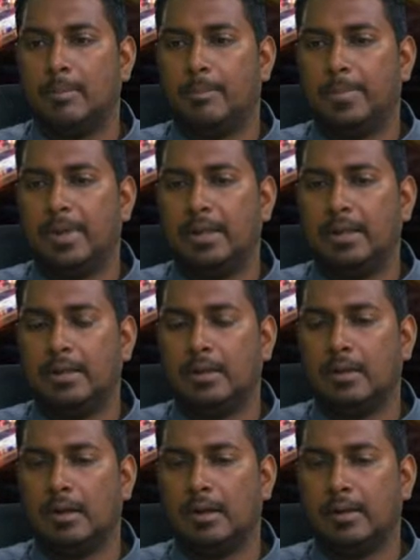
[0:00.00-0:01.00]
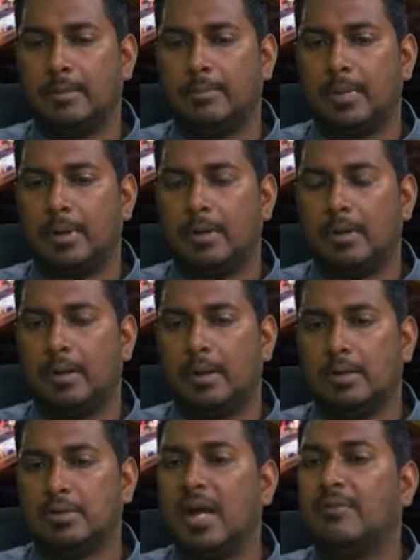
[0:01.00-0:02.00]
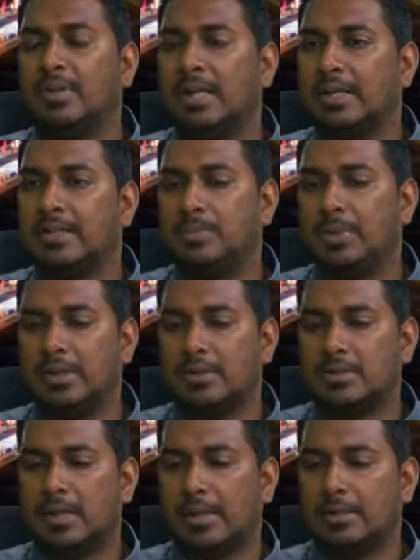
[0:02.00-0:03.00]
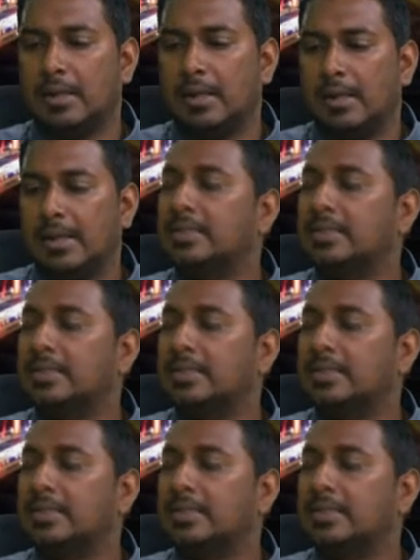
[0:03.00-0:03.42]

be driving that experience that it's